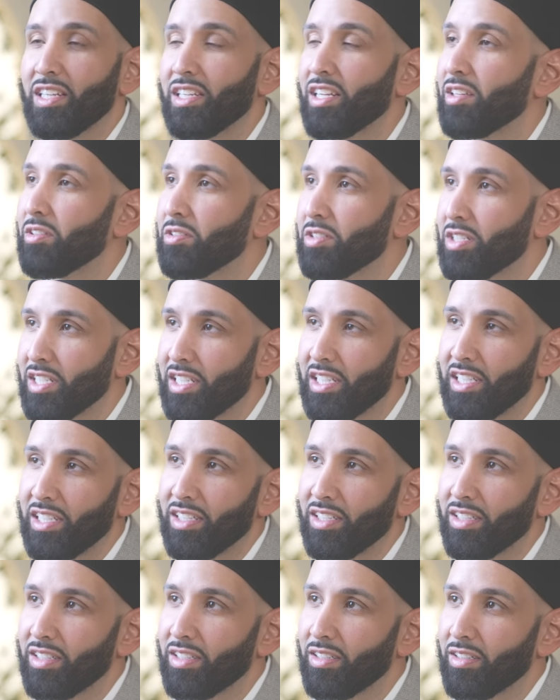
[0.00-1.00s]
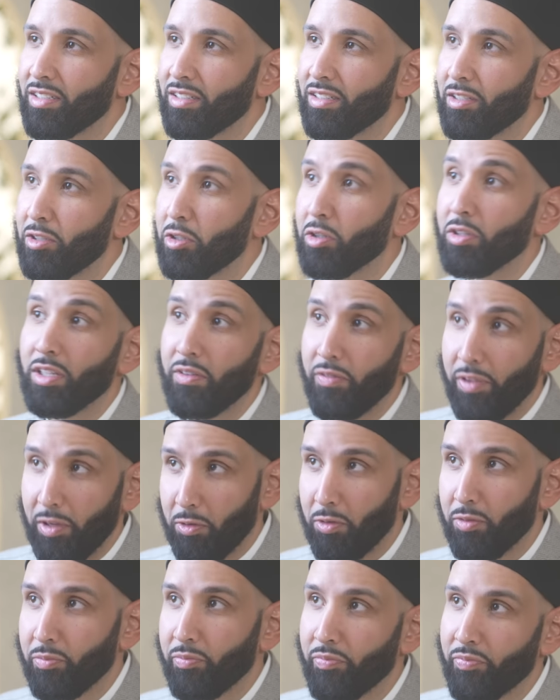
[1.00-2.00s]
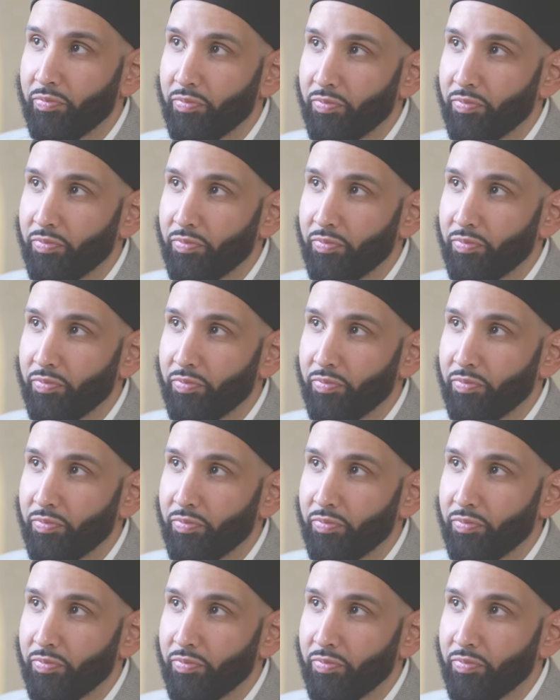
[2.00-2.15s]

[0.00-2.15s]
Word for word: another scene okay your living room